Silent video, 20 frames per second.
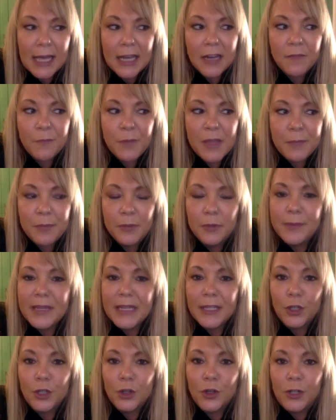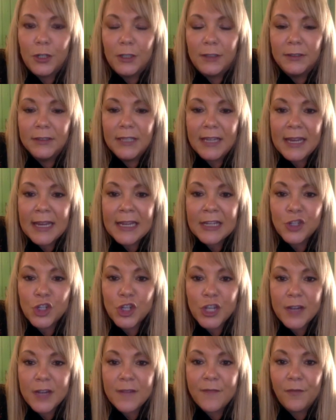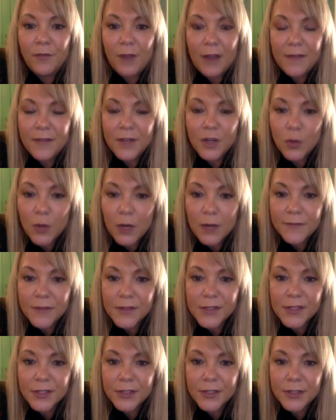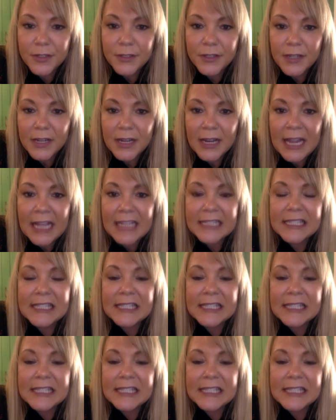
a lot of people being called a chief revenue officer